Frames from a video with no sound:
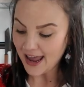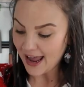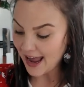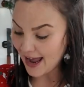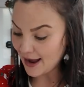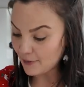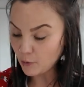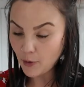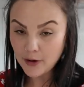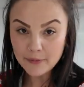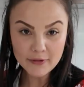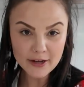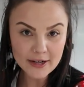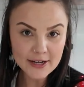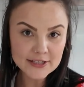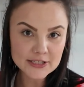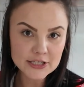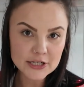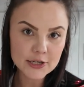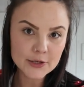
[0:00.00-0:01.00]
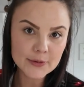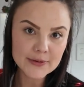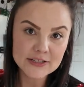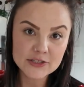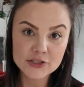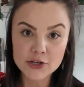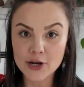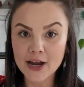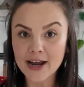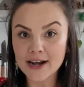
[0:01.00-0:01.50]
and what I'm gonna do
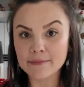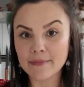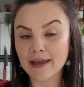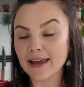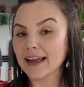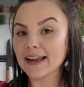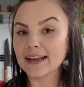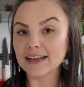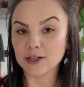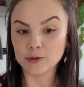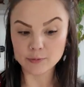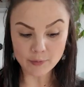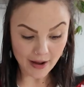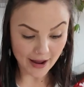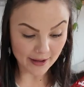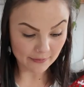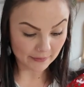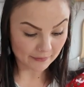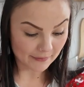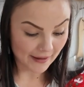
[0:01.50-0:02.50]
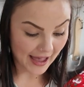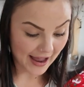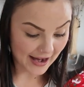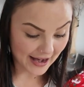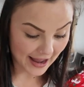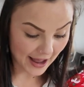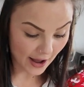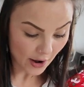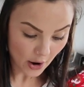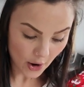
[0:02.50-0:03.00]
is show you how to make a little piping
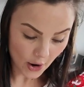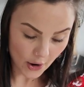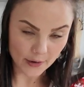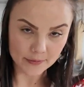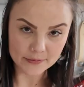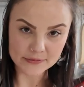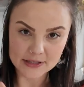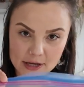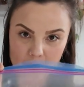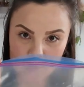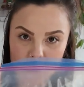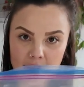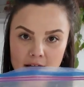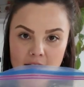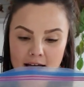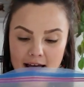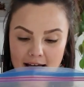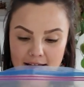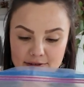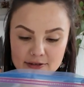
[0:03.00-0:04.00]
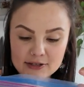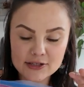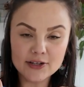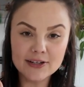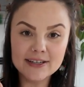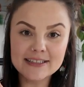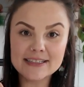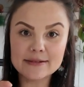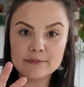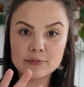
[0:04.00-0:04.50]
bag at home. So I've just
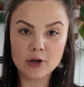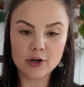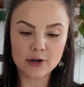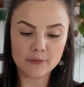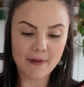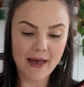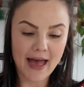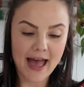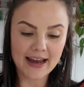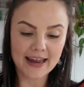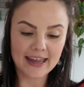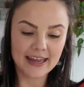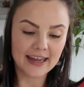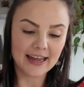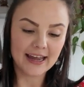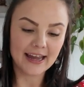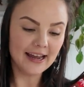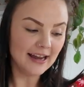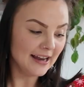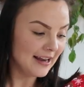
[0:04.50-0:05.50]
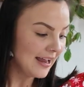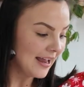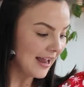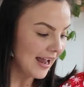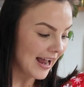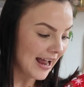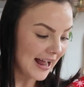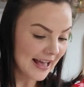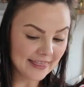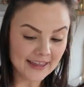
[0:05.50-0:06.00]
got a Ziploc bag here,
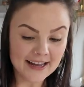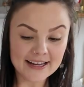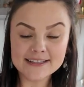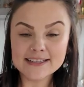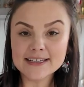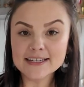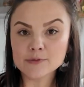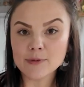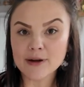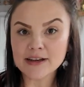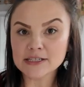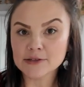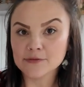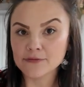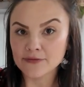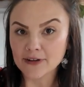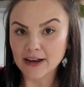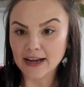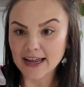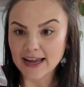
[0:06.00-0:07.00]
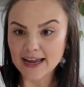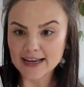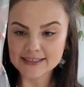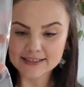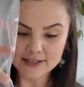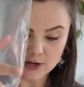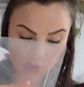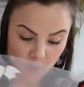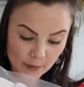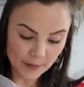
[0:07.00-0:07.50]
and the easiest way to fill it is
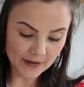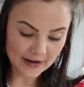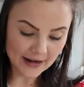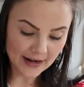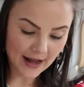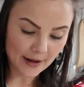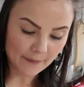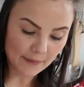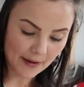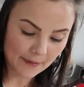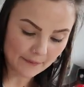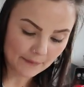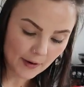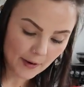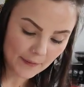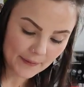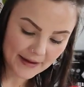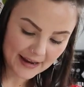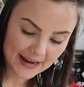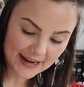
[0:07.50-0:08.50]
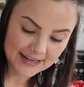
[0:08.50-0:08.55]
to open it up and pop it